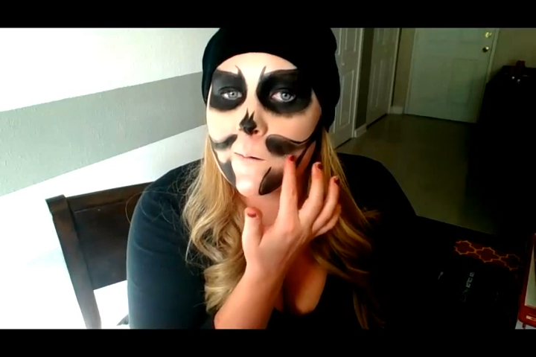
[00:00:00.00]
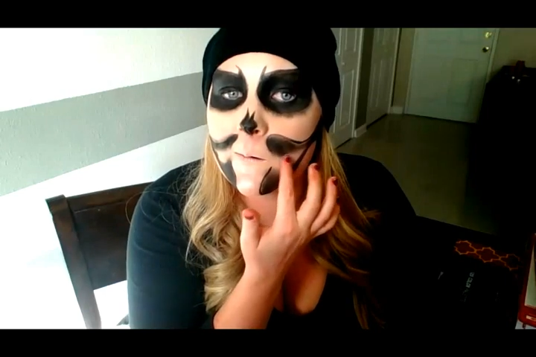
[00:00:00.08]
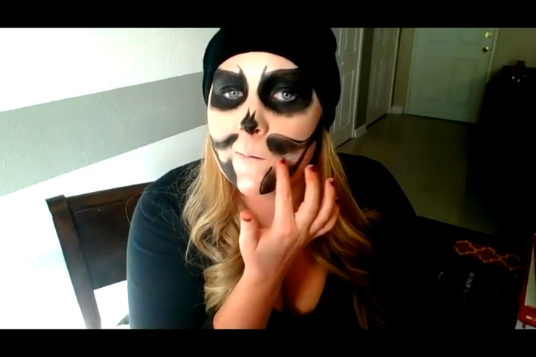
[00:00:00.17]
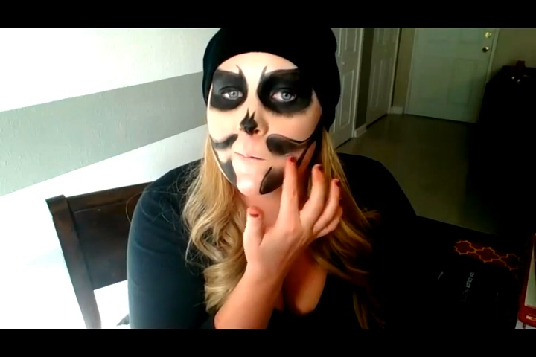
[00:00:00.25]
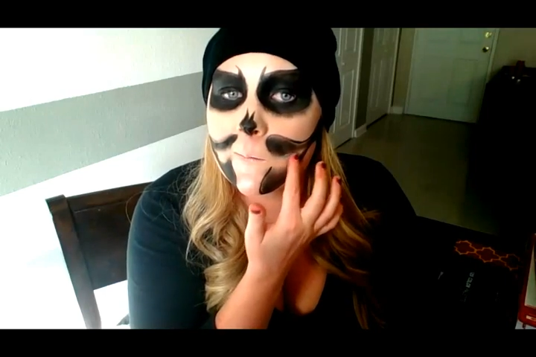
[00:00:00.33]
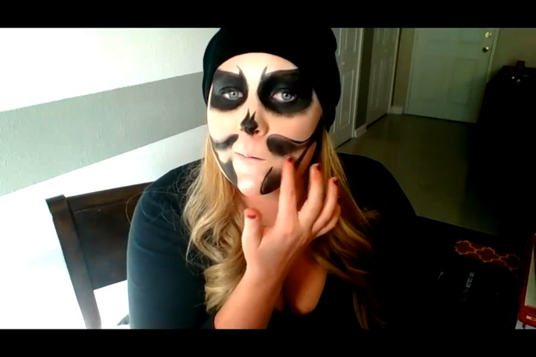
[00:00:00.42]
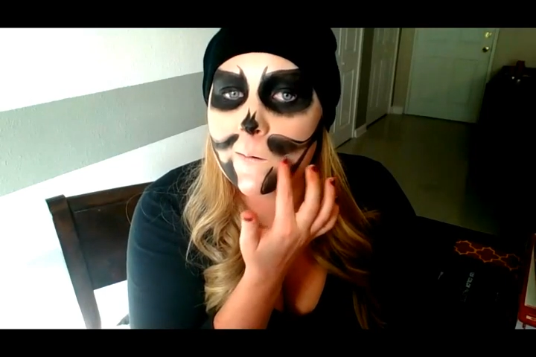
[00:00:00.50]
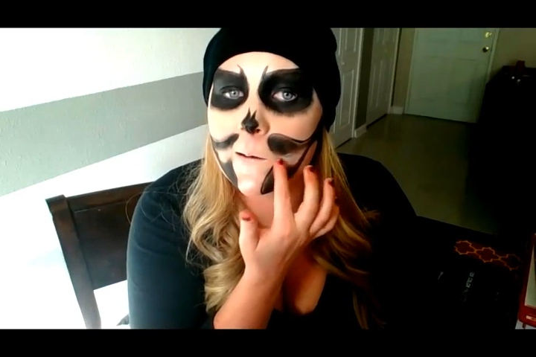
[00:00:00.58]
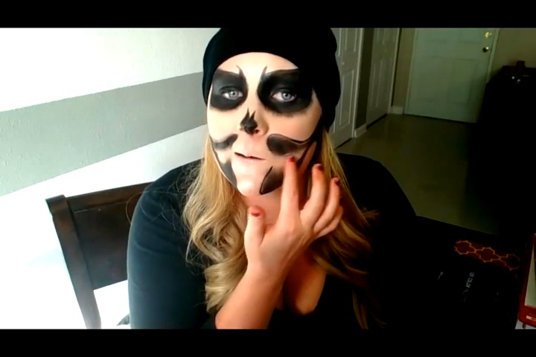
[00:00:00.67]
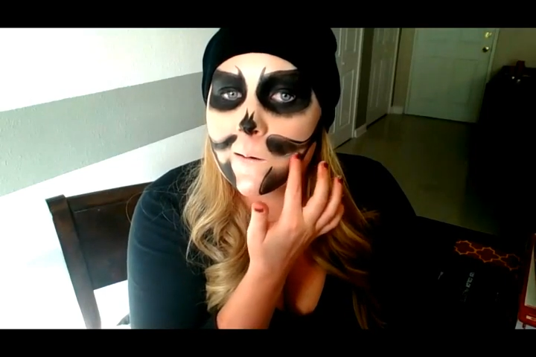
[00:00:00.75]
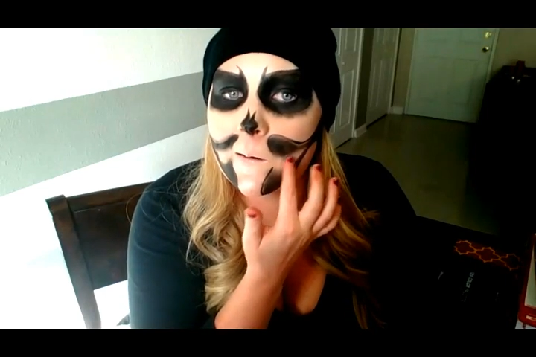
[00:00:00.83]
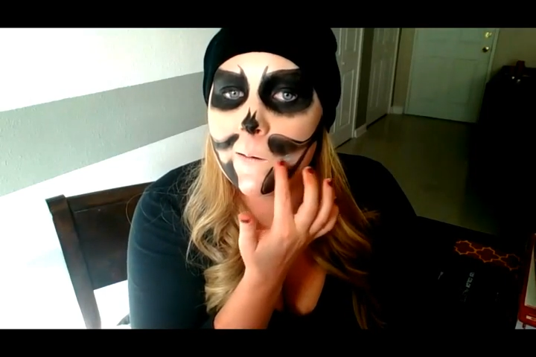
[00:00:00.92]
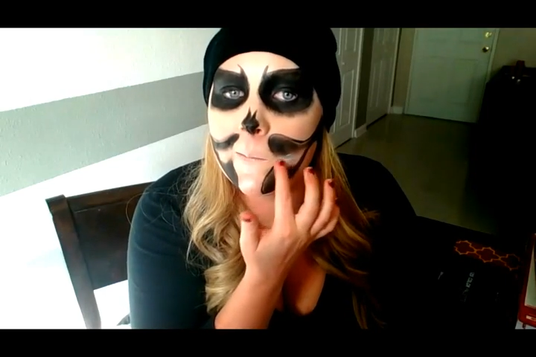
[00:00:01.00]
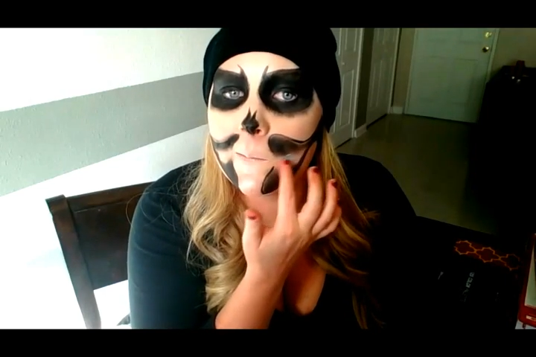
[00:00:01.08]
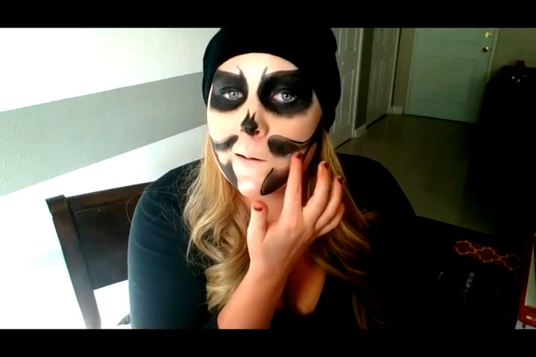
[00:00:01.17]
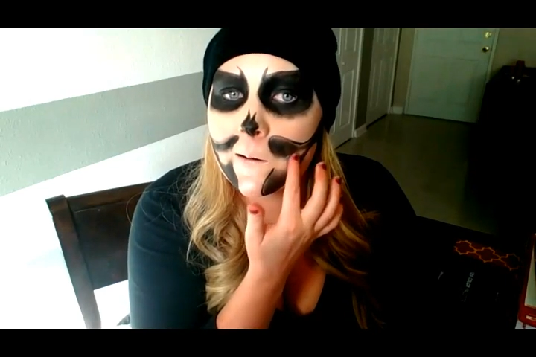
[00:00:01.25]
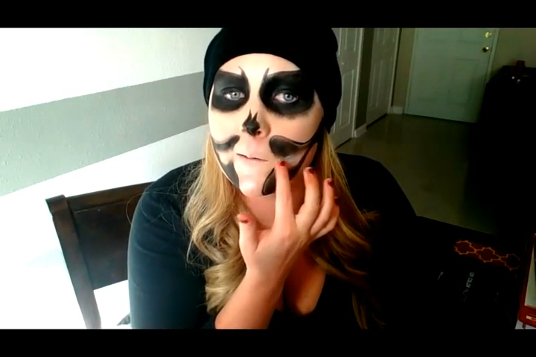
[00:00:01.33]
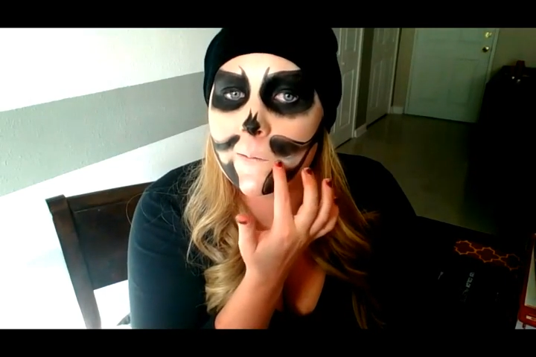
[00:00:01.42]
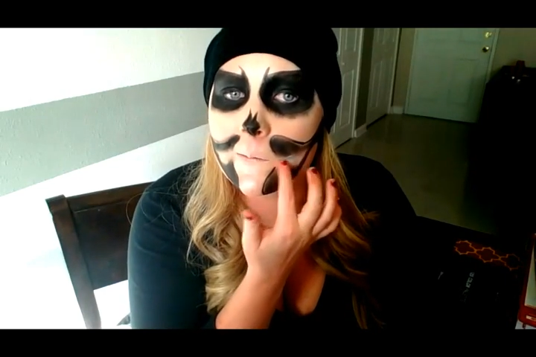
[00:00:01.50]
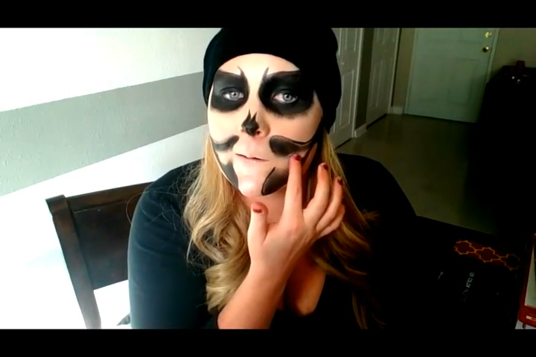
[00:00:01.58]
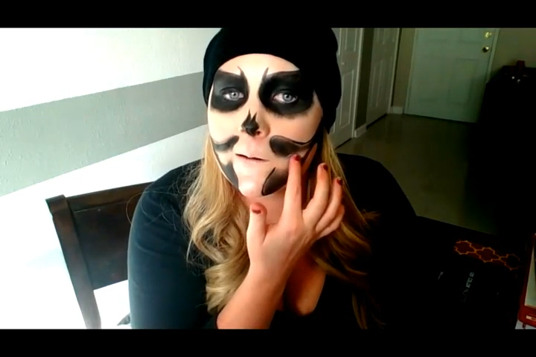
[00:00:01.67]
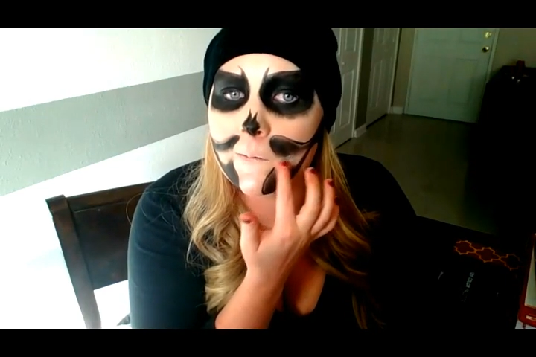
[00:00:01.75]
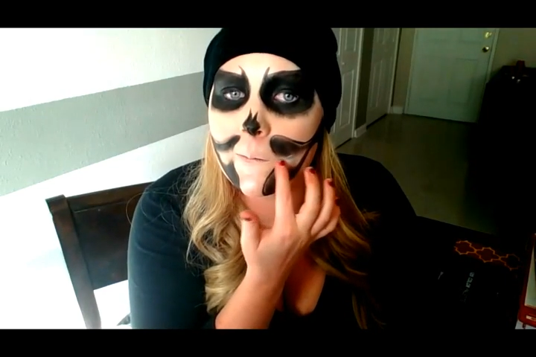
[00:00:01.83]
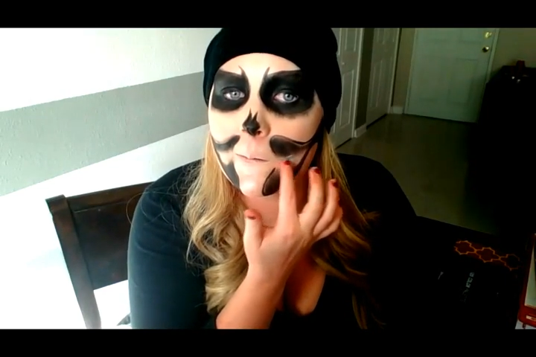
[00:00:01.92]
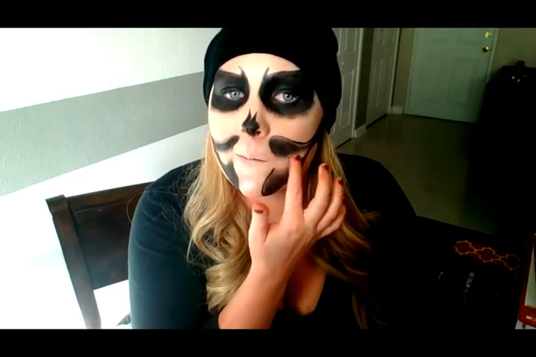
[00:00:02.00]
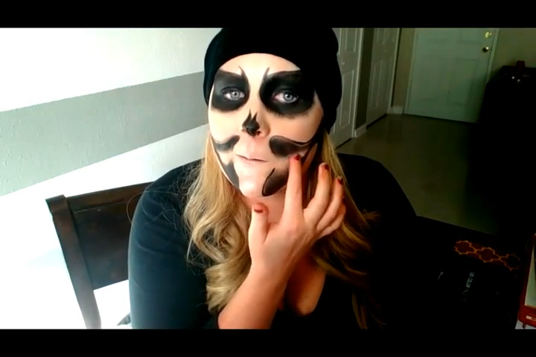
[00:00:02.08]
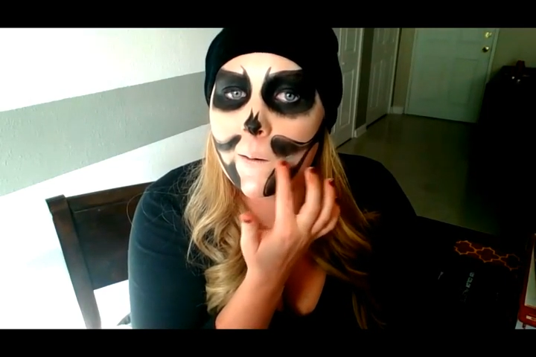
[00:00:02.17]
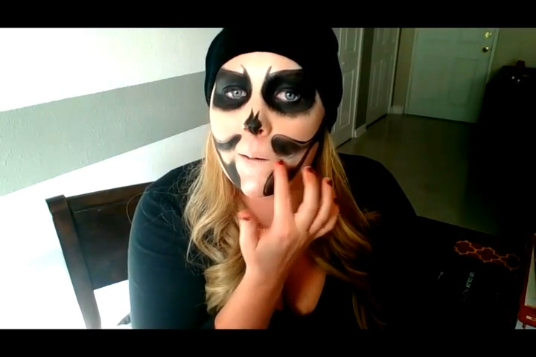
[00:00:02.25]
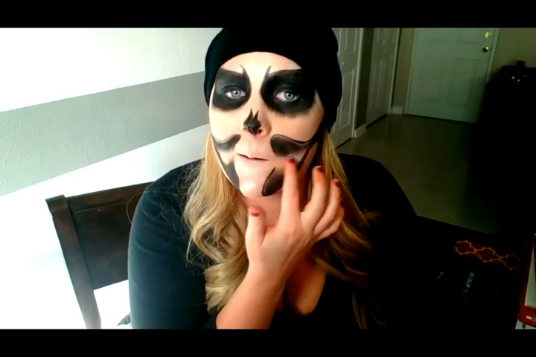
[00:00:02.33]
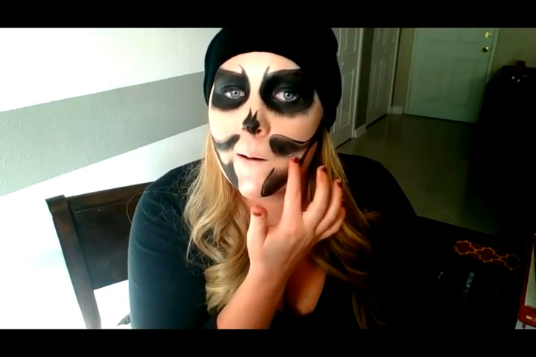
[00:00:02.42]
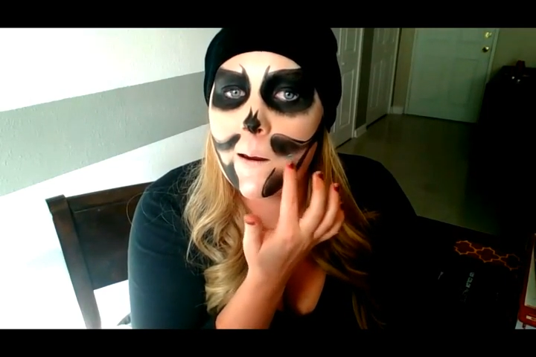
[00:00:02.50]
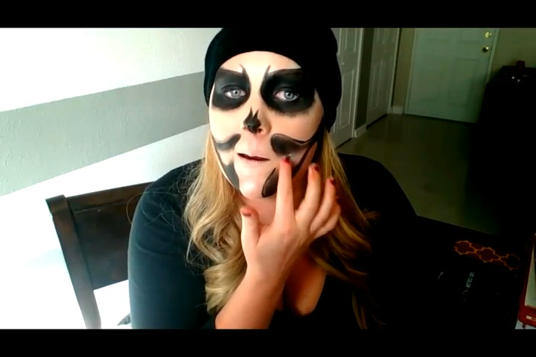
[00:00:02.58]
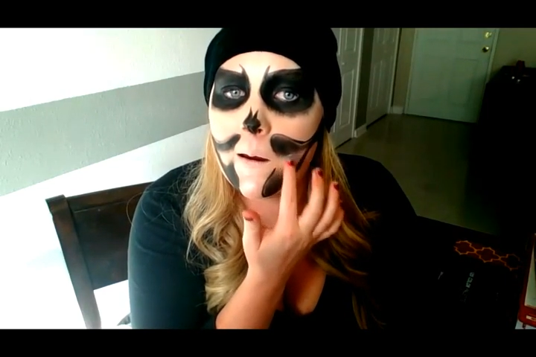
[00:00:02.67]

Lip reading: or what else could I say there?